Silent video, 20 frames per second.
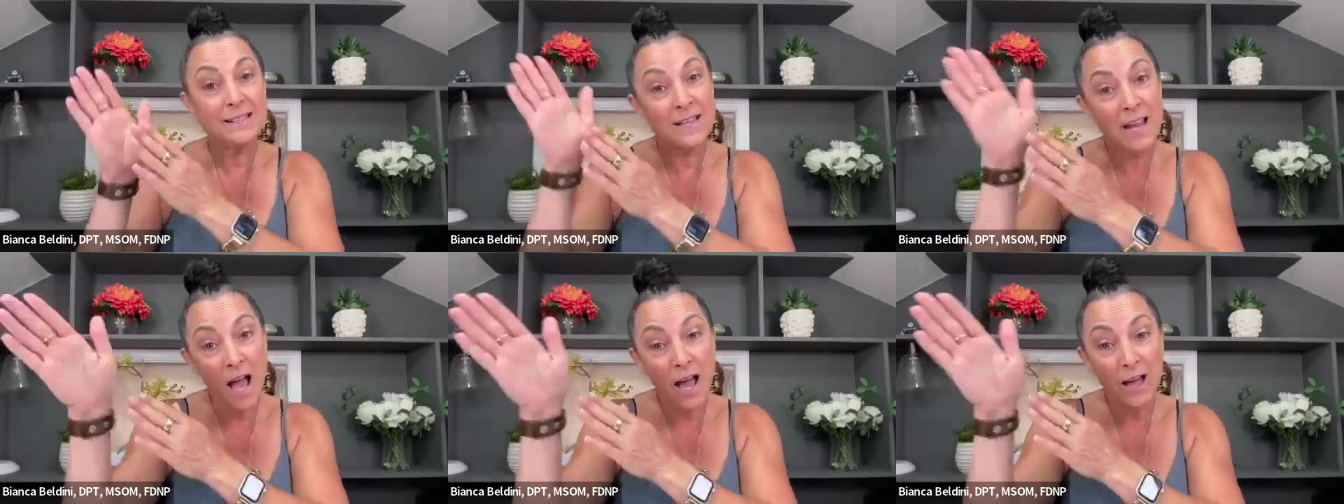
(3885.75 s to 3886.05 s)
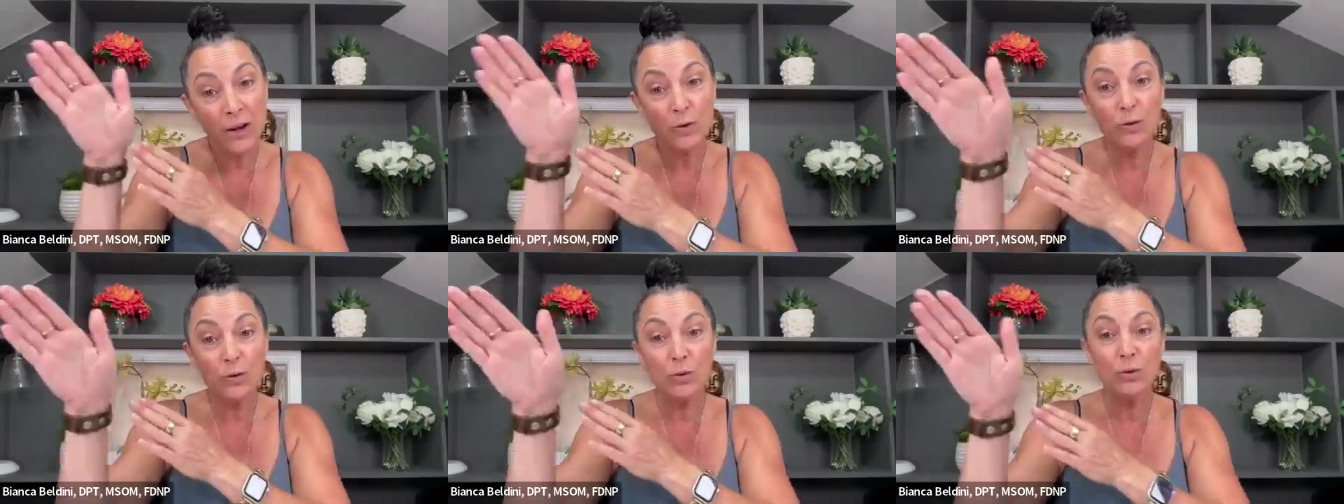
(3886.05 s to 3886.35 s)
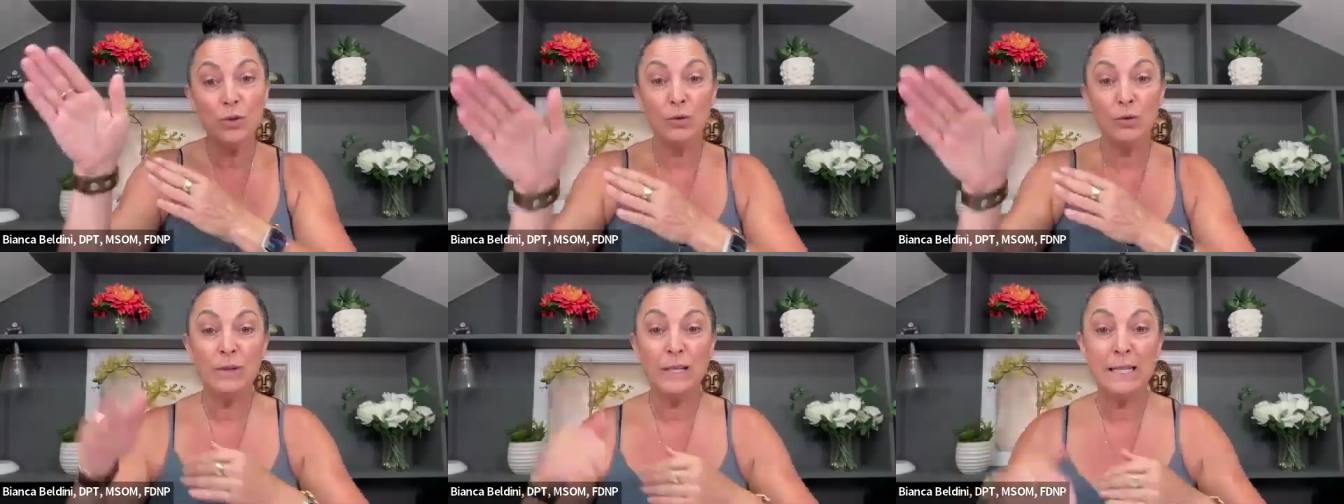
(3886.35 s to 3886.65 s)
not
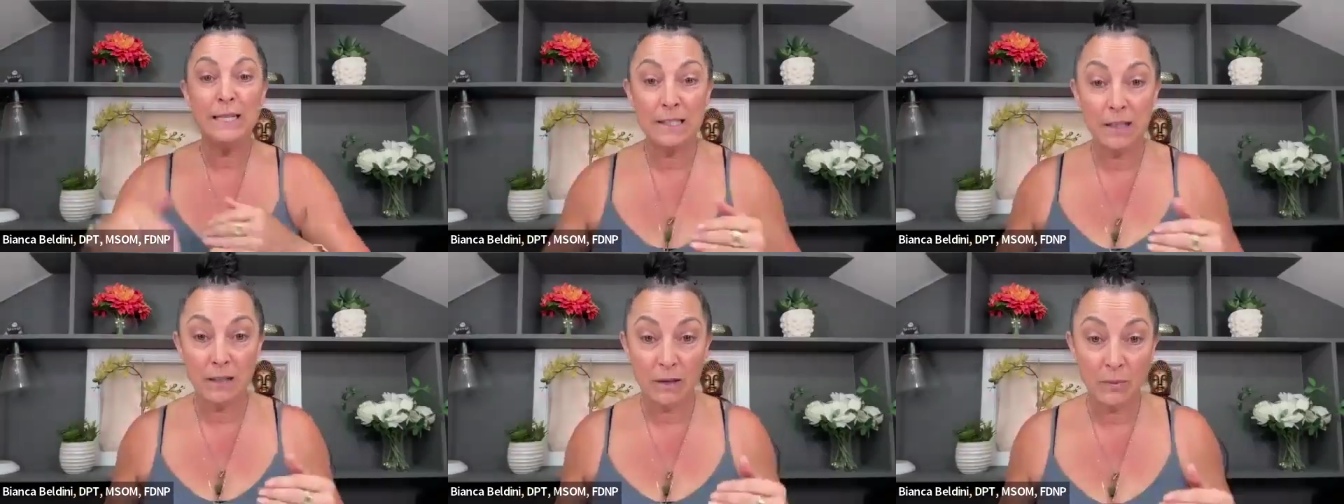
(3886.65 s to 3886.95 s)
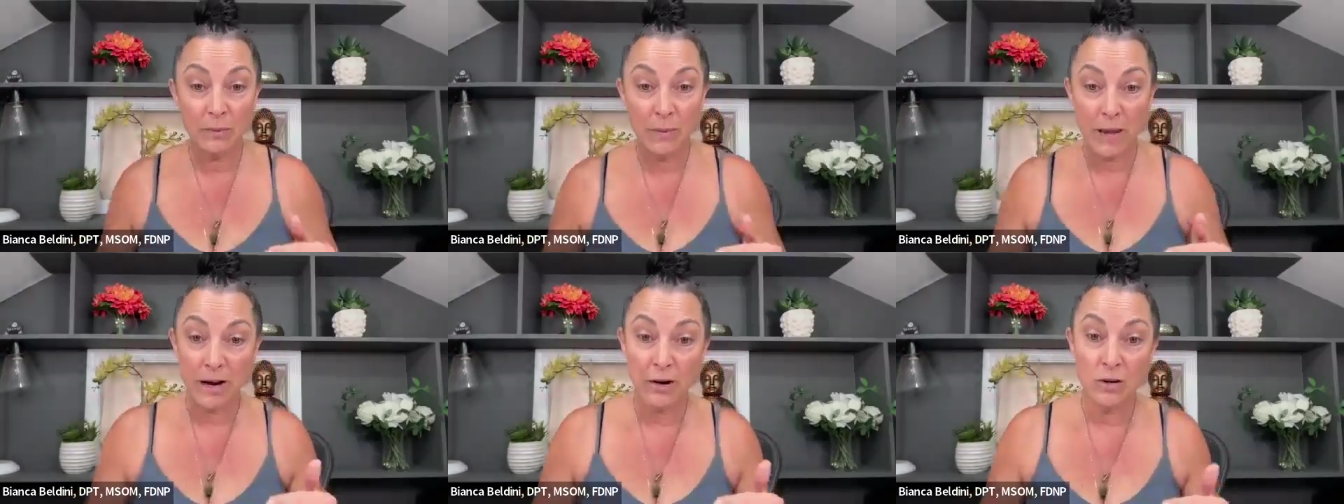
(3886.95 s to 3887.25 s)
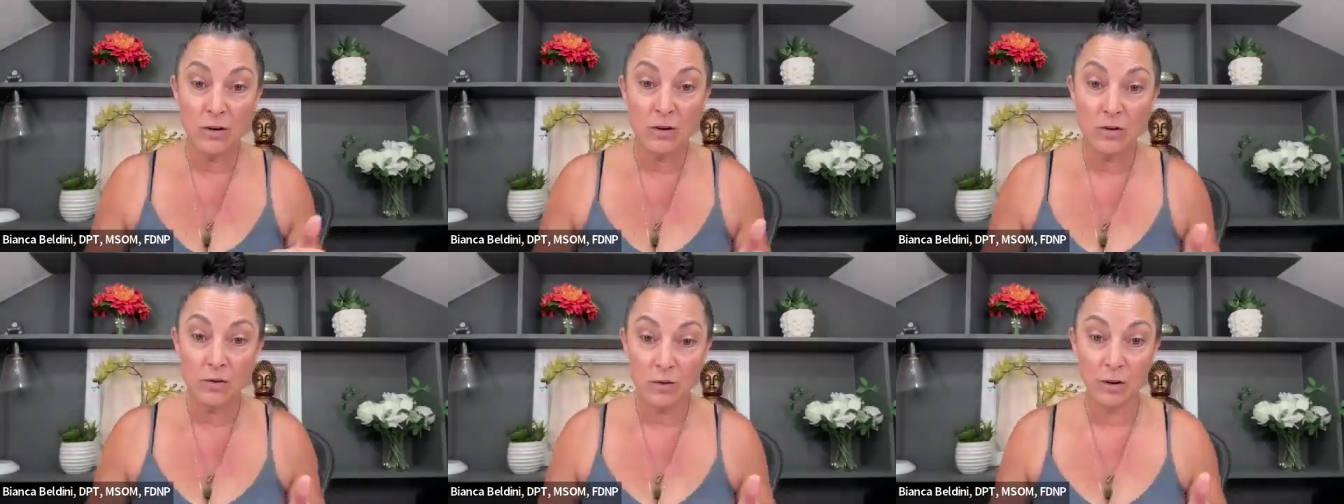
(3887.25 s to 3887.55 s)
who you need to
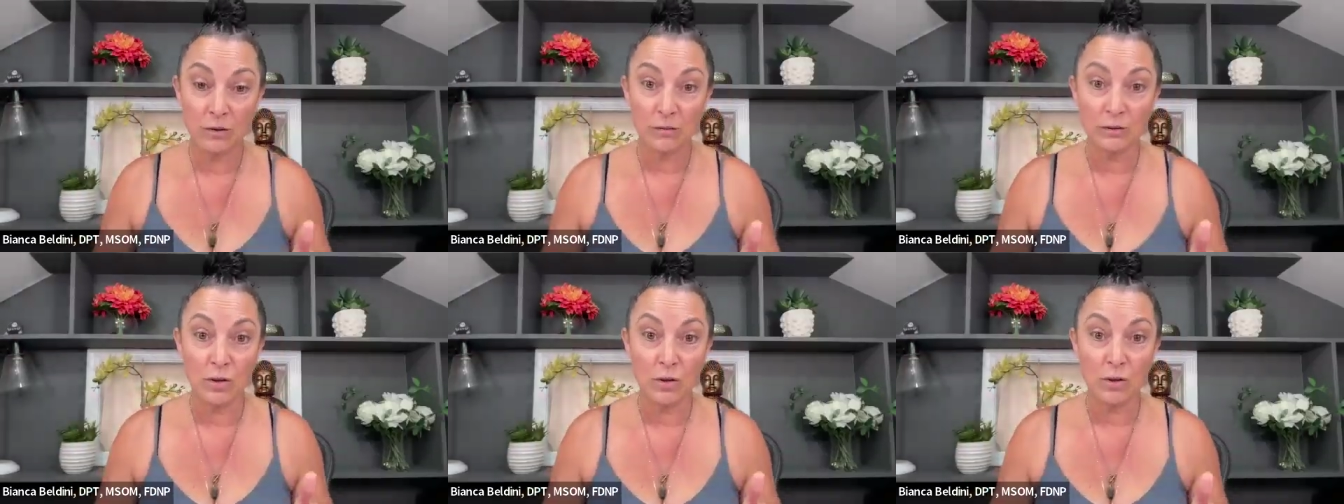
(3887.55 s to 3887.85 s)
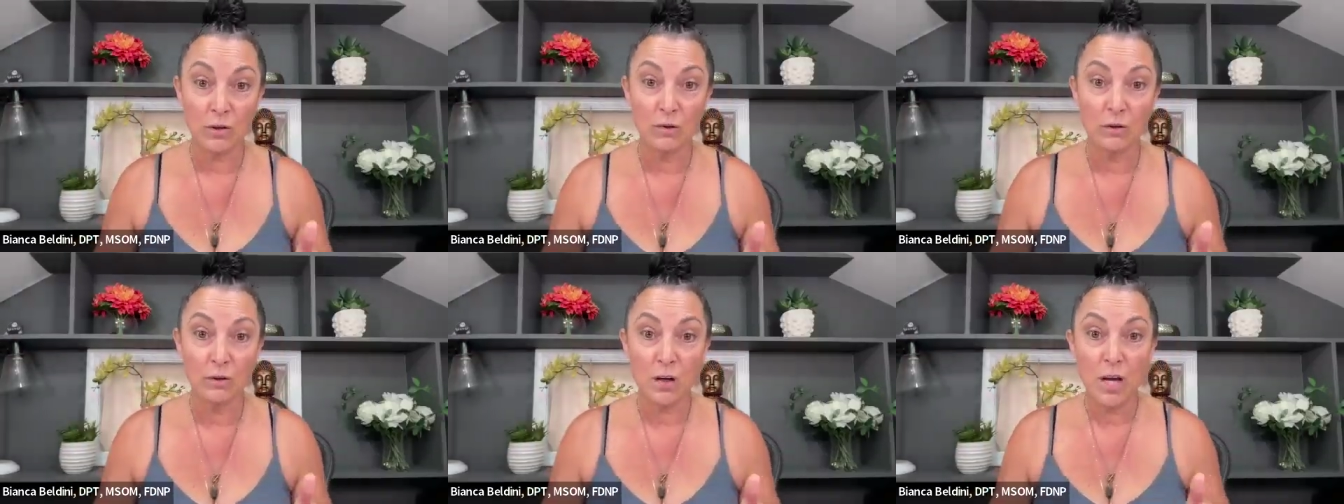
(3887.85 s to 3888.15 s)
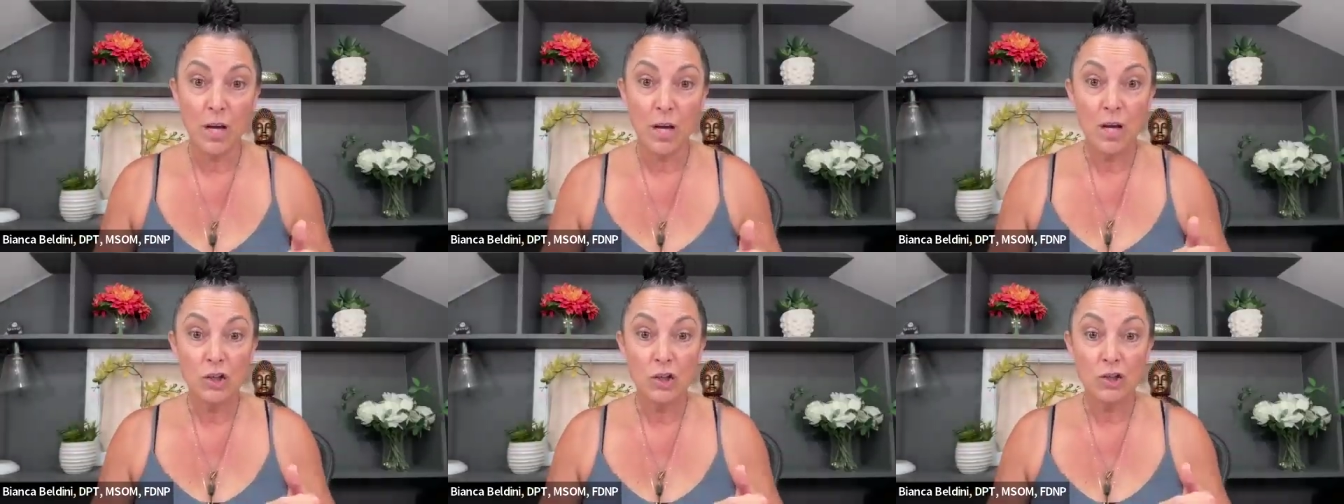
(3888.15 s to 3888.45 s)
compare yourself to.
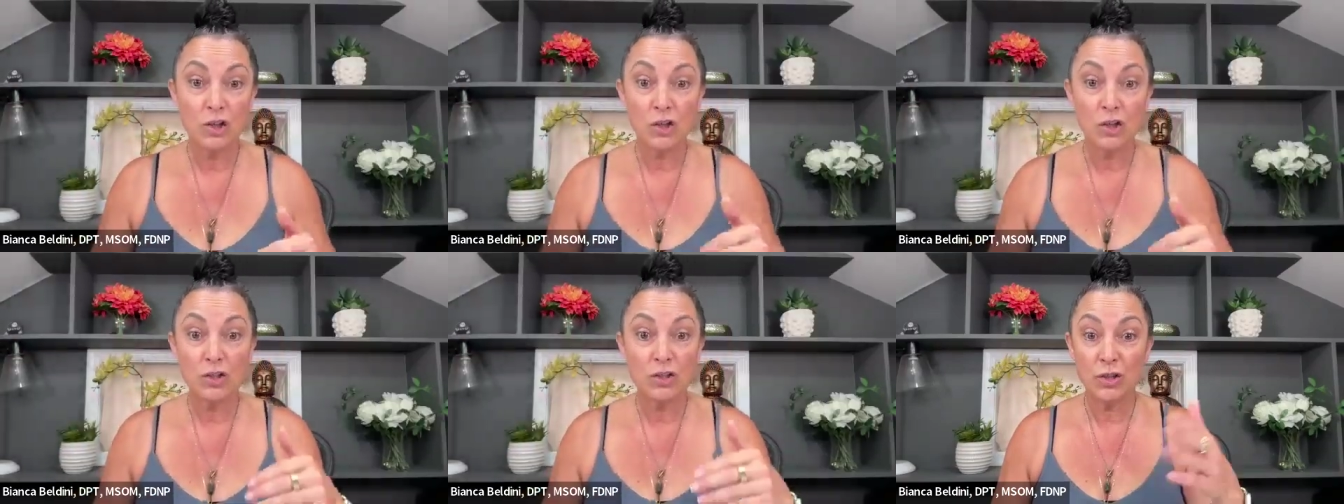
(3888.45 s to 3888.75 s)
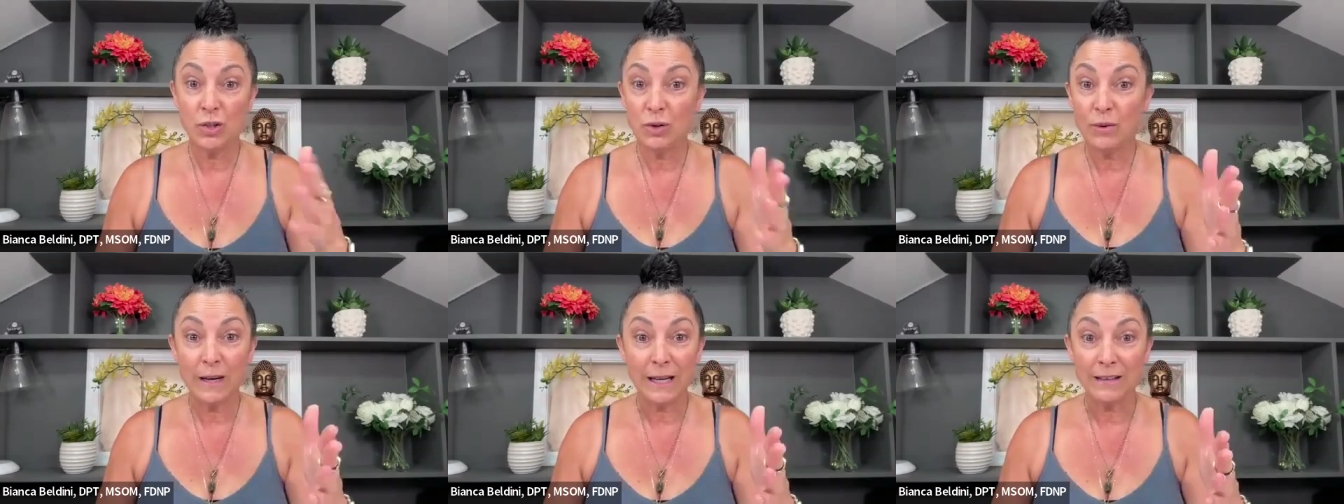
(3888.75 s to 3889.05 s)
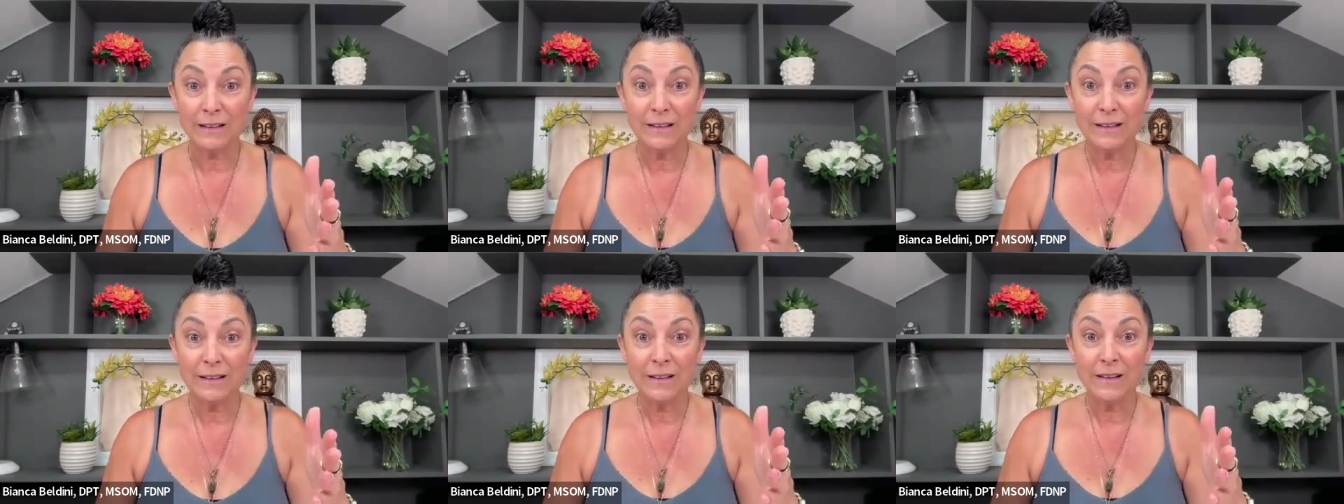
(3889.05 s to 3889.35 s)
Just do
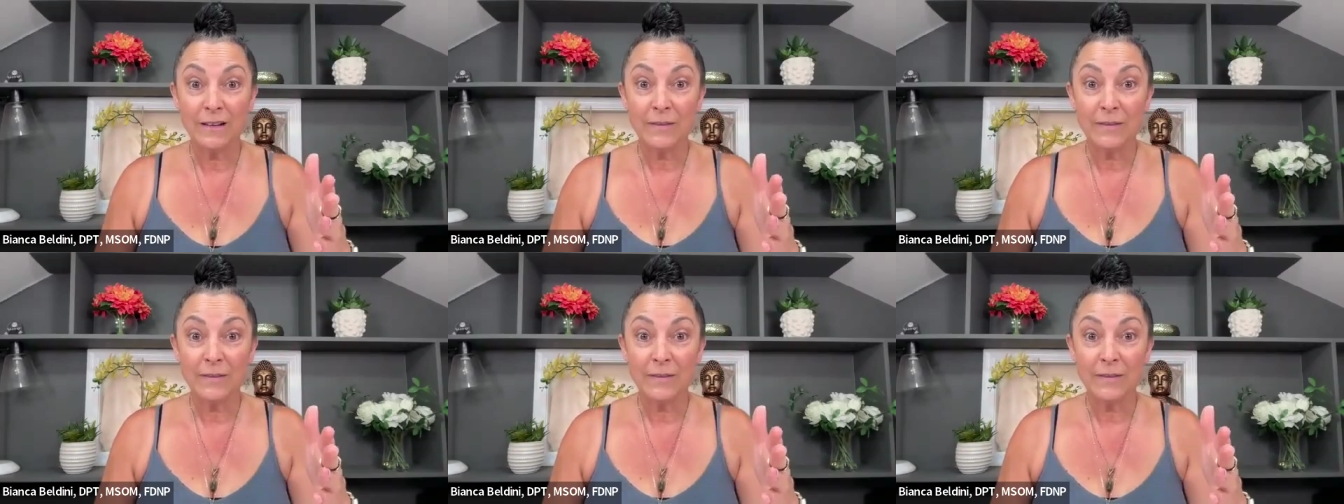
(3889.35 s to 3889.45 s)
it.